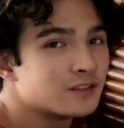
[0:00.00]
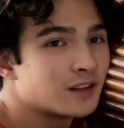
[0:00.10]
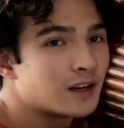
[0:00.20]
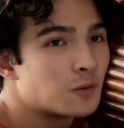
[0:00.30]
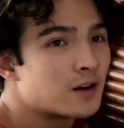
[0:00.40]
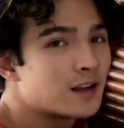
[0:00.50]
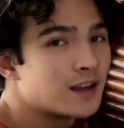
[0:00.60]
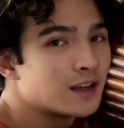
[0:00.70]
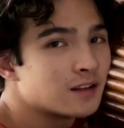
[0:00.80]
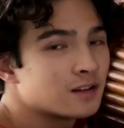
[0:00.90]
that I want to
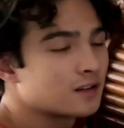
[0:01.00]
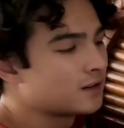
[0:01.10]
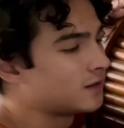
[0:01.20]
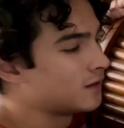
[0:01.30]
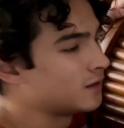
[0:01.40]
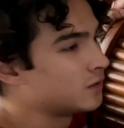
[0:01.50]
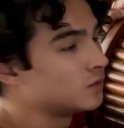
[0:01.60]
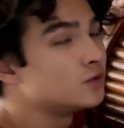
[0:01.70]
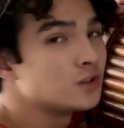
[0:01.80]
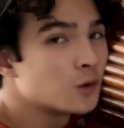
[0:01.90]
hang.
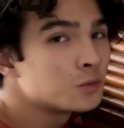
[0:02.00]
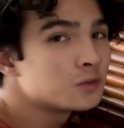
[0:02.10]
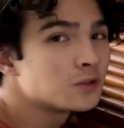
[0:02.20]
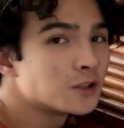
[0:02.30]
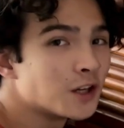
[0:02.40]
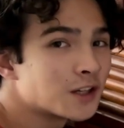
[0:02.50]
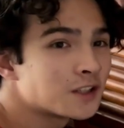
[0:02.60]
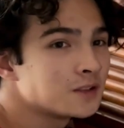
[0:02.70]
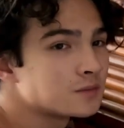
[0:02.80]
Don't look.